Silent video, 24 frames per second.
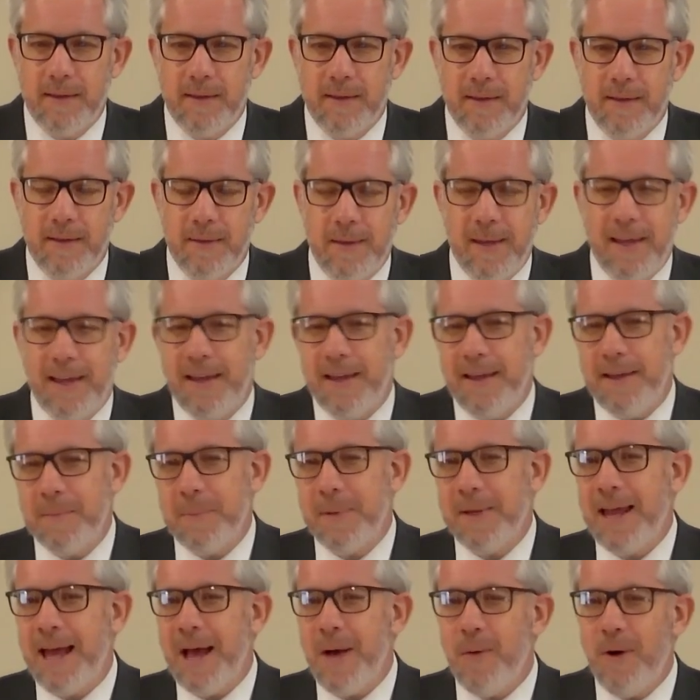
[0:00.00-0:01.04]
Uh,
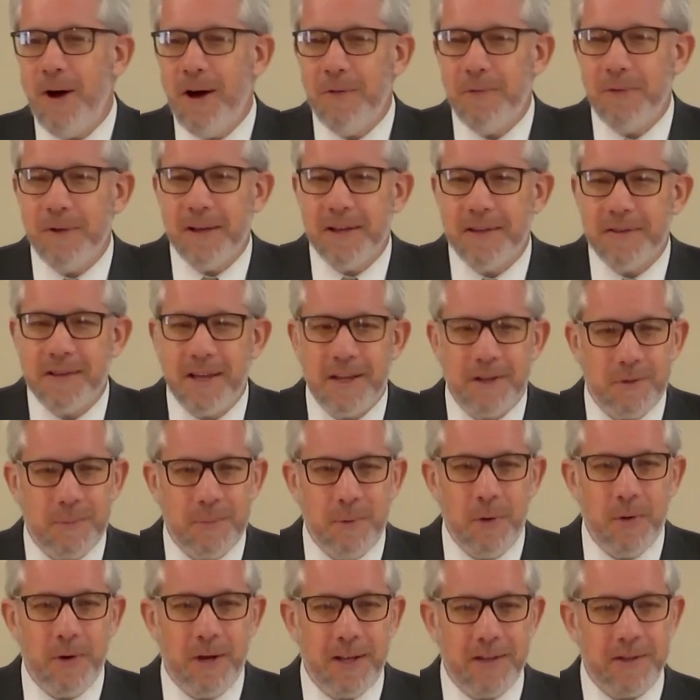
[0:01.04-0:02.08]
but how often is that
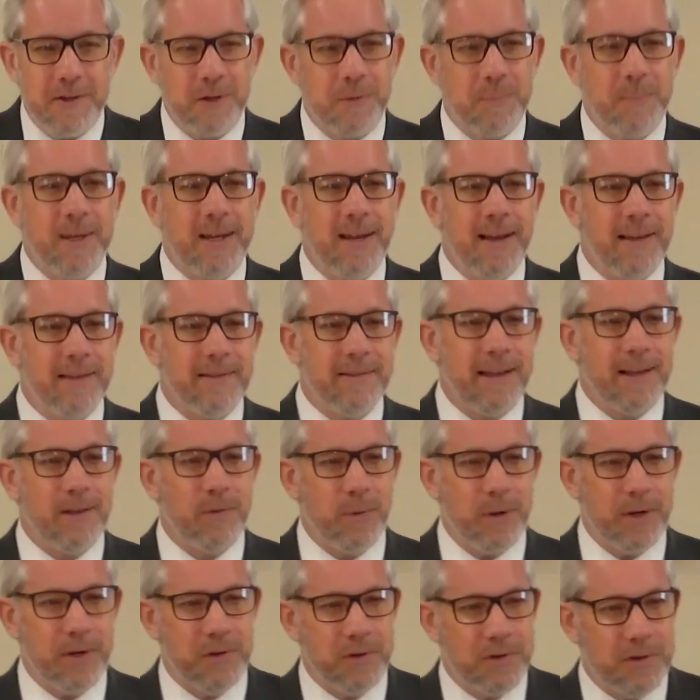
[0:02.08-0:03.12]
spoken just because that's
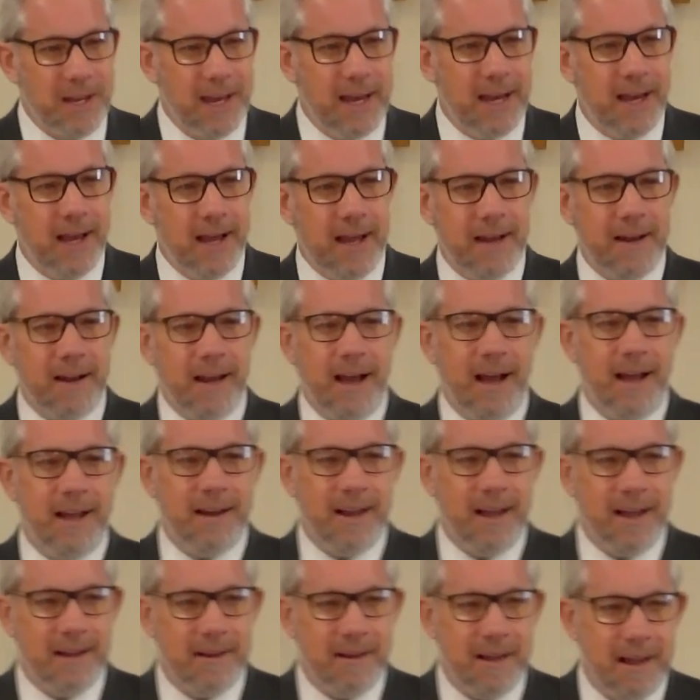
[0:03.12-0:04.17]
what you say on,
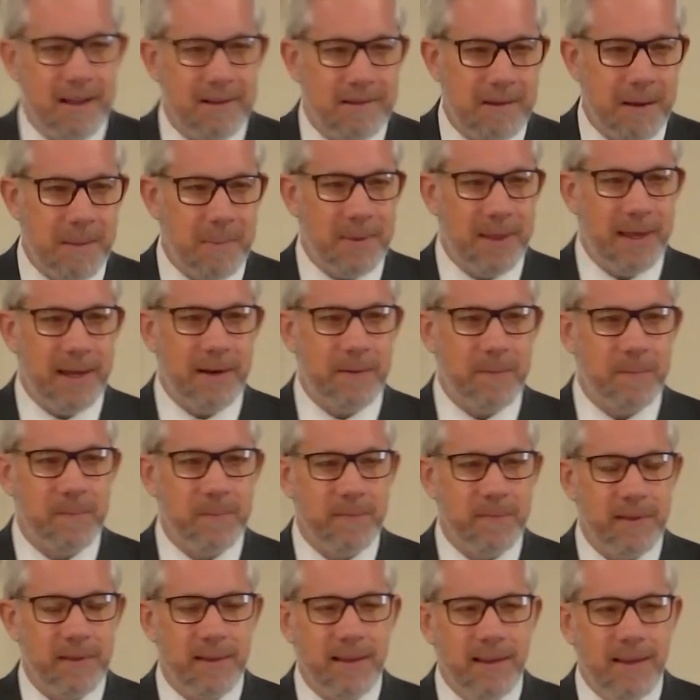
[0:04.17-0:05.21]
on, on something?
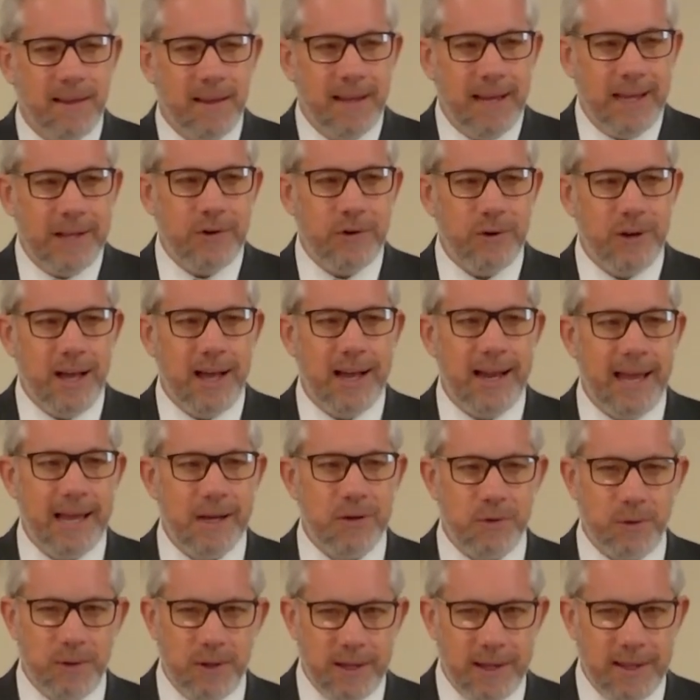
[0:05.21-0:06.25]
and you're not
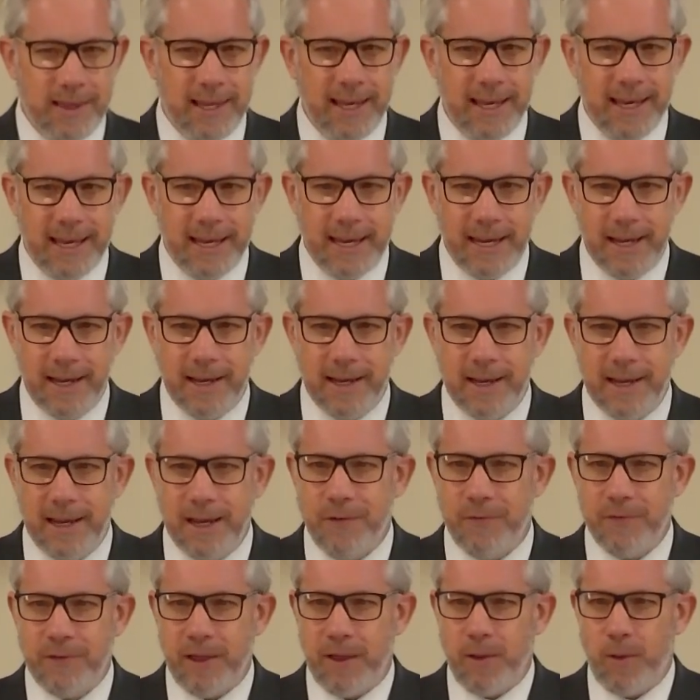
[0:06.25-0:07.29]
actually thinking,
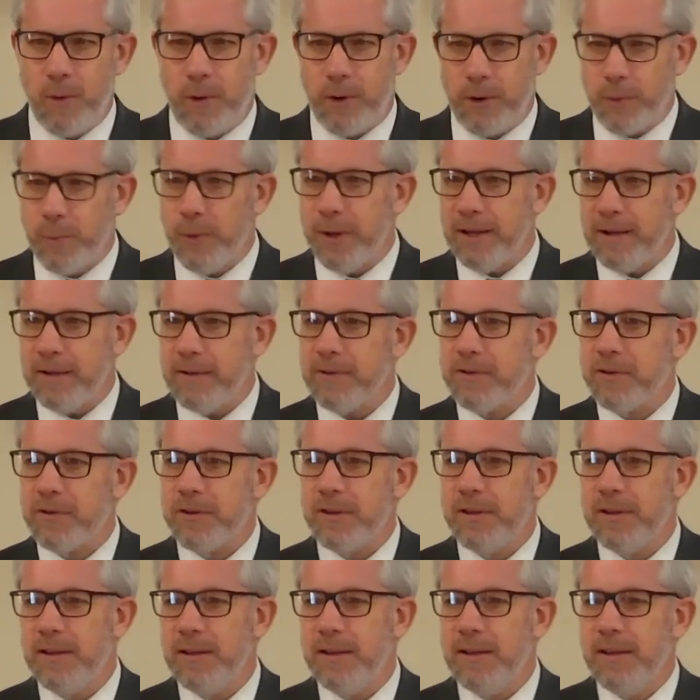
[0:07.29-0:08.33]
if the Lord
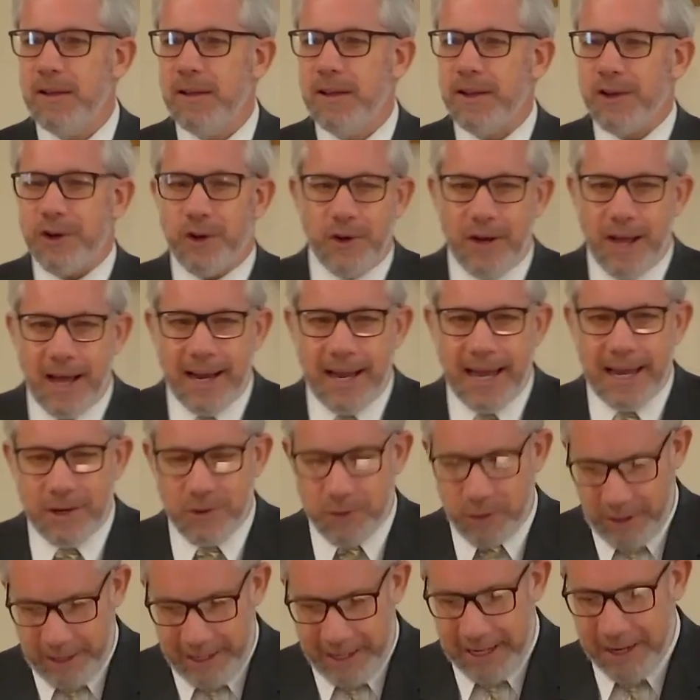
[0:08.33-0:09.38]
wills, you're not
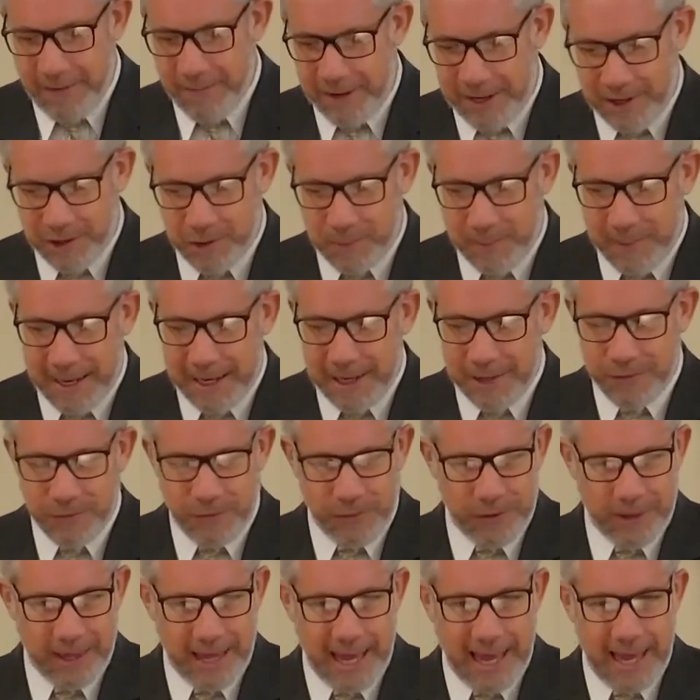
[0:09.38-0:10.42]
actually giving space
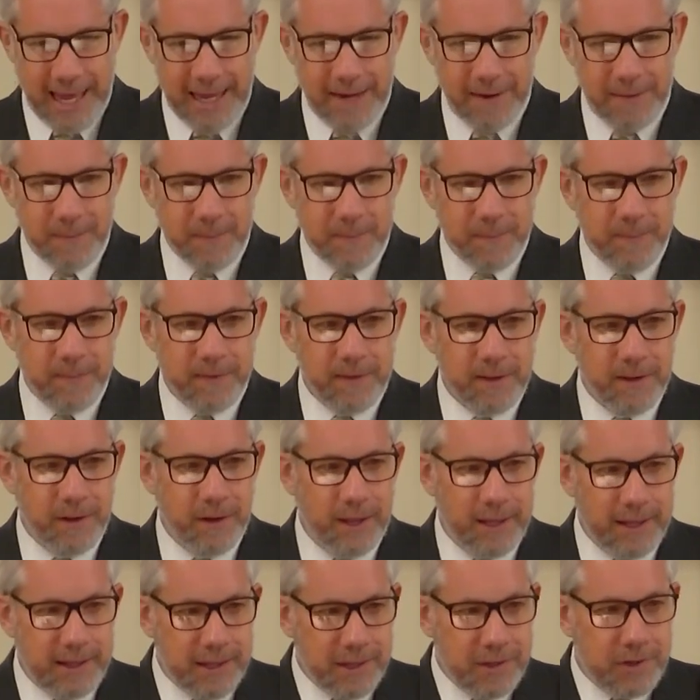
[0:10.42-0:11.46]
for that. You're
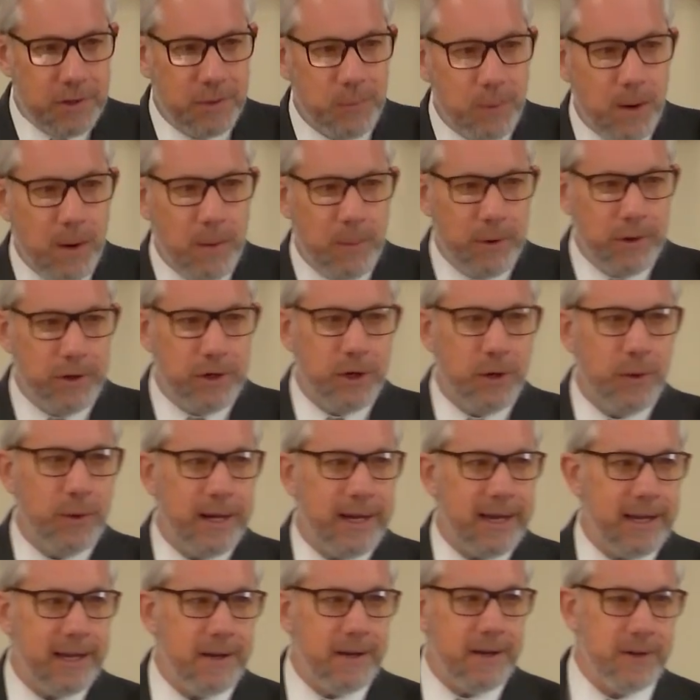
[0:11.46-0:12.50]
like, this is what we're
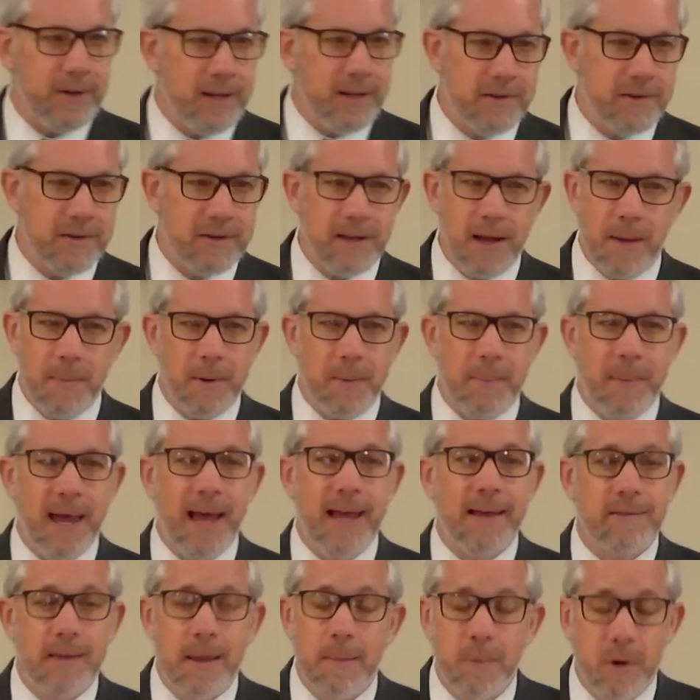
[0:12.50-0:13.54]
doing, and if it doesn't come to
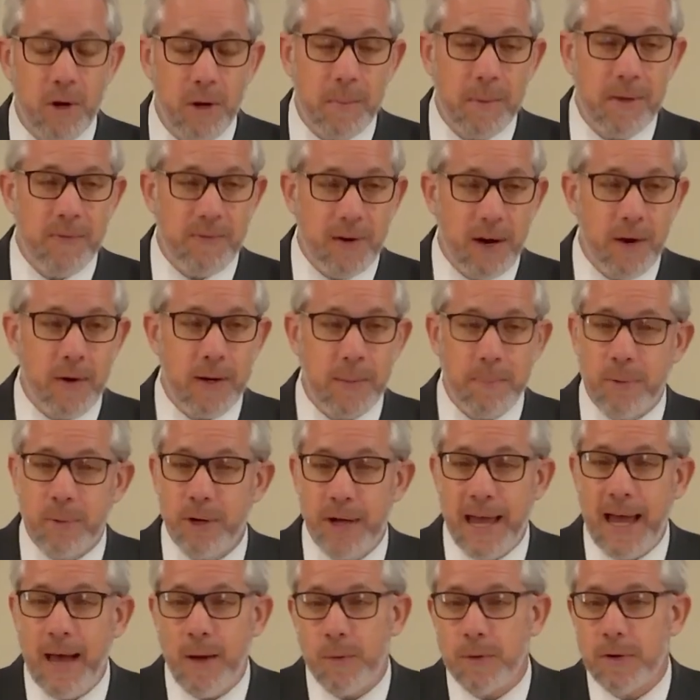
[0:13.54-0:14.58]
pass, I'm going to be very put
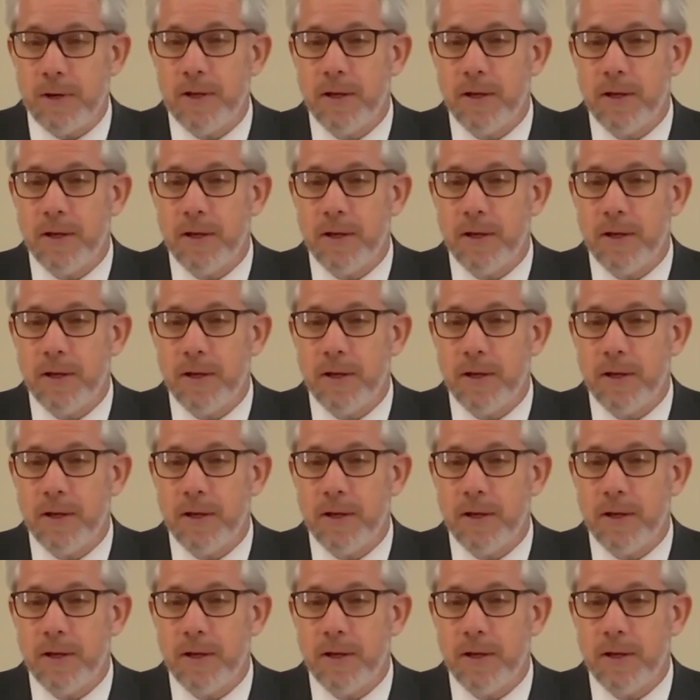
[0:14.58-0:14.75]
out.